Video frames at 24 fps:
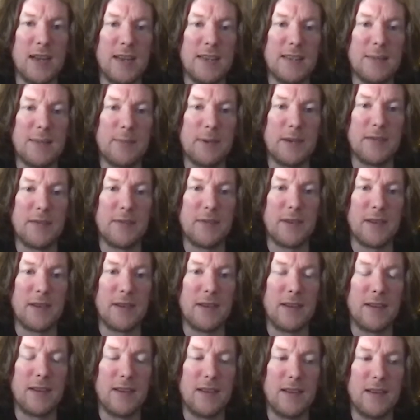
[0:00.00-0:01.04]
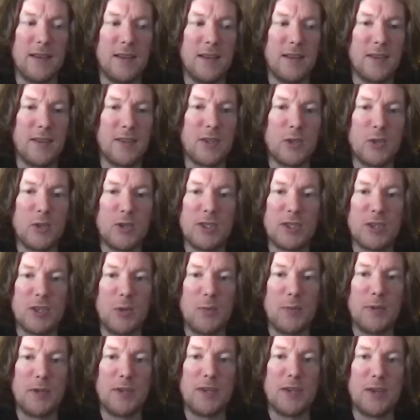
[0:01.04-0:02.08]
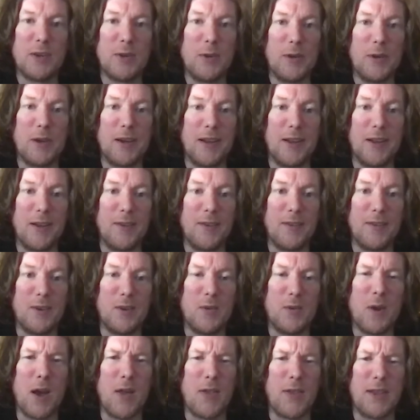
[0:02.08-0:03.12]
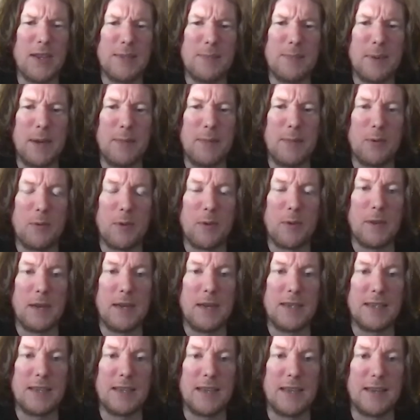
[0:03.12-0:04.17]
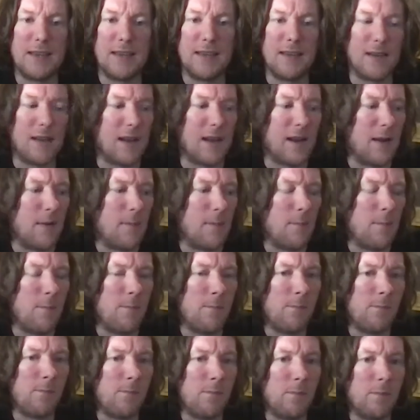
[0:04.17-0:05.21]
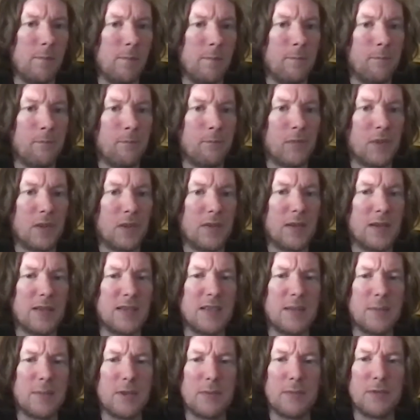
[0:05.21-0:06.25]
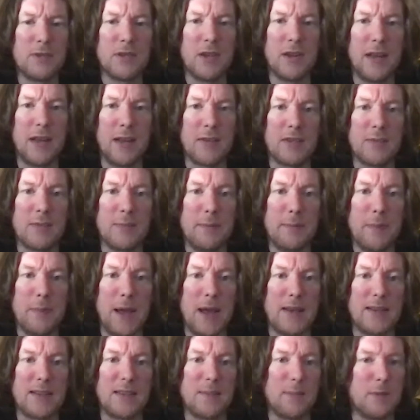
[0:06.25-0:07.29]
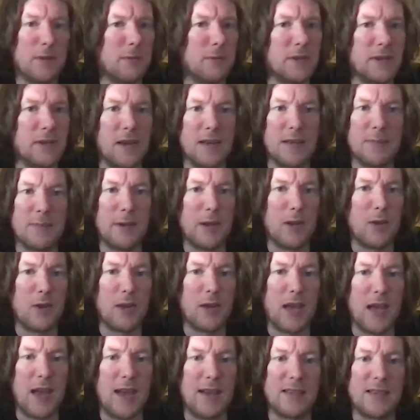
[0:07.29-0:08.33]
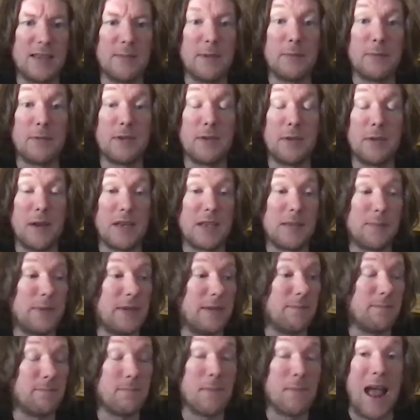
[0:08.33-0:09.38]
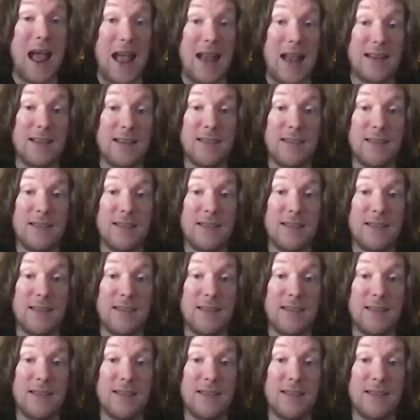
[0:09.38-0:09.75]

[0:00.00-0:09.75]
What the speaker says: It's a bit of a Scooby-Doo, you know, who are these people we're meeting? There's some of them turn out to be bad, some of them turn out to be okay, some of them turn out to be mad.